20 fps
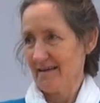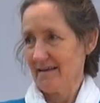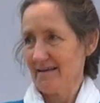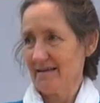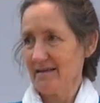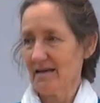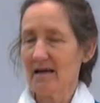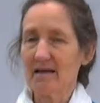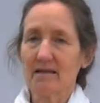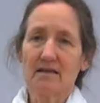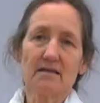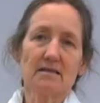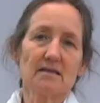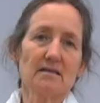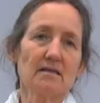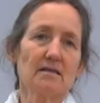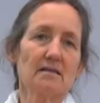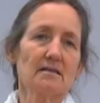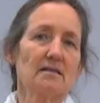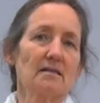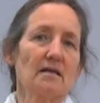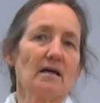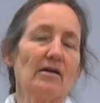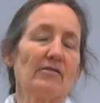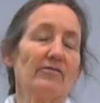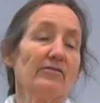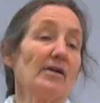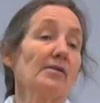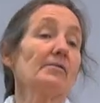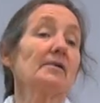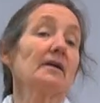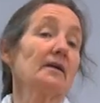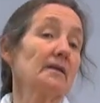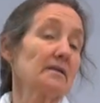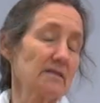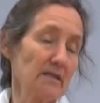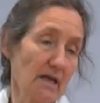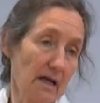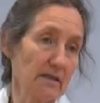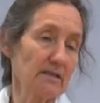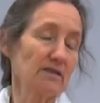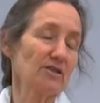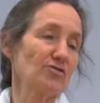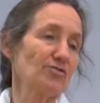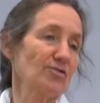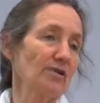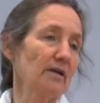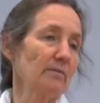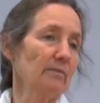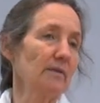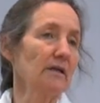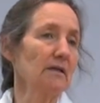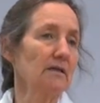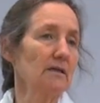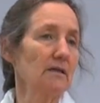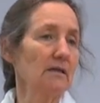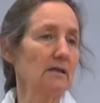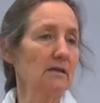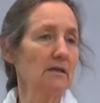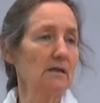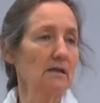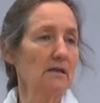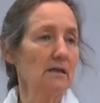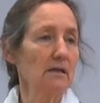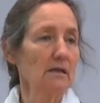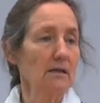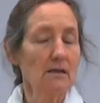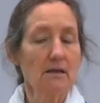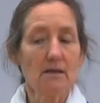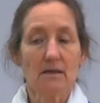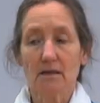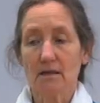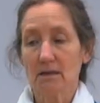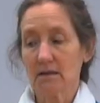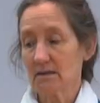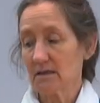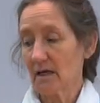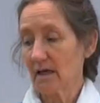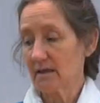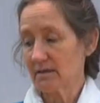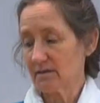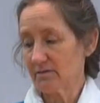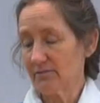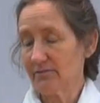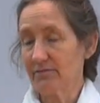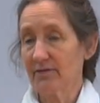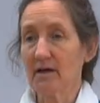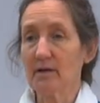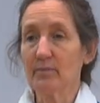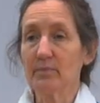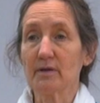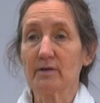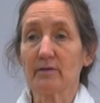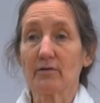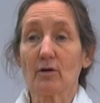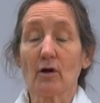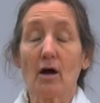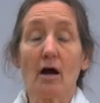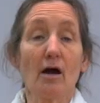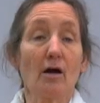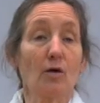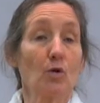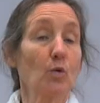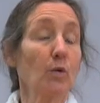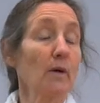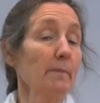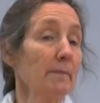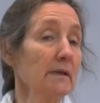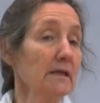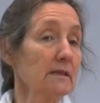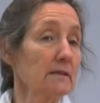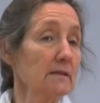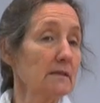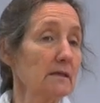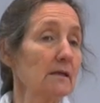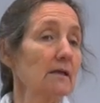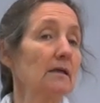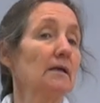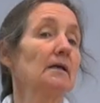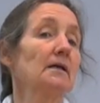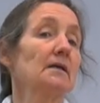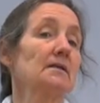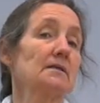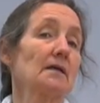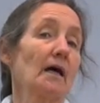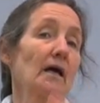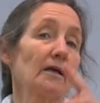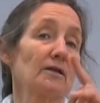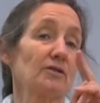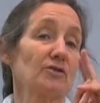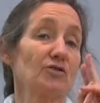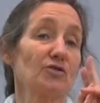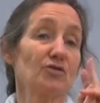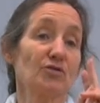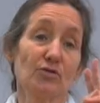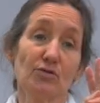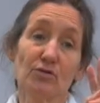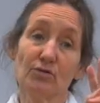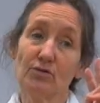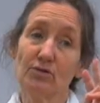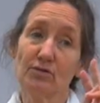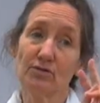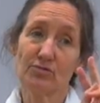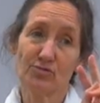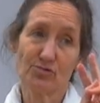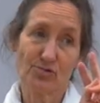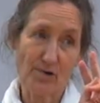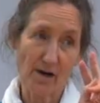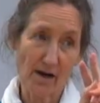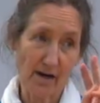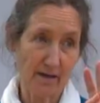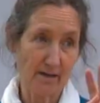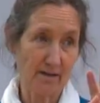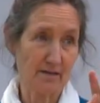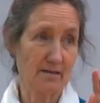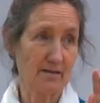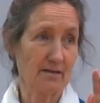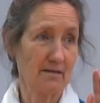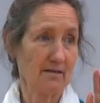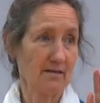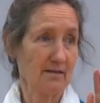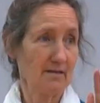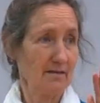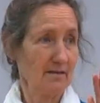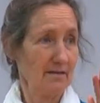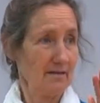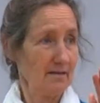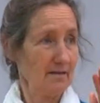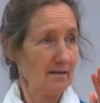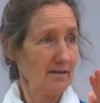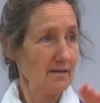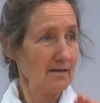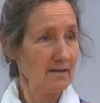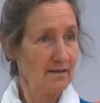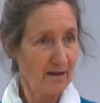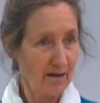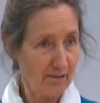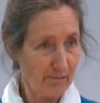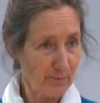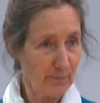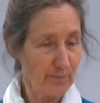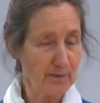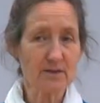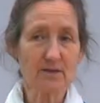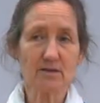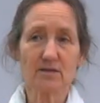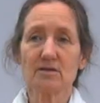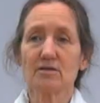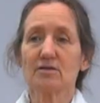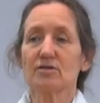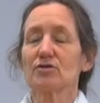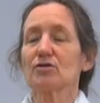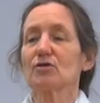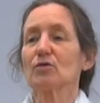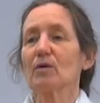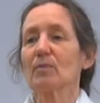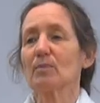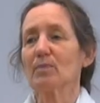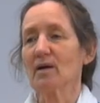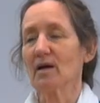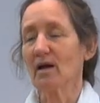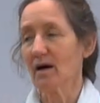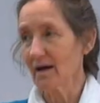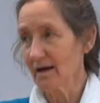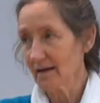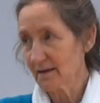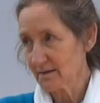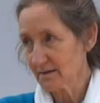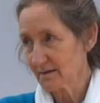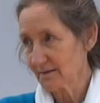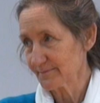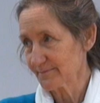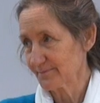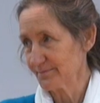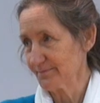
Now, this is a very intense treatment. It takes a fair bit of equipment. It takes two trained therapists to apply it.